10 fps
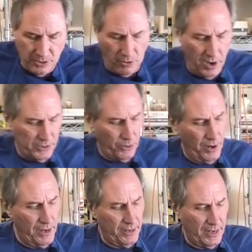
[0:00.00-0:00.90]
cross
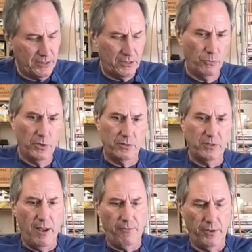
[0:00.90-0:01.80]
grain, it gets real
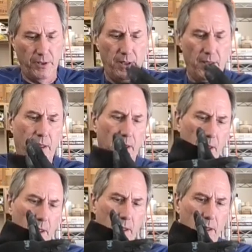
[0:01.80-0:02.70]
definite
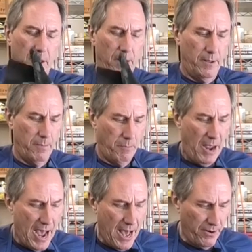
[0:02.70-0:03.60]
um,
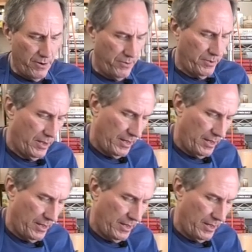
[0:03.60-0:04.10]
pattern.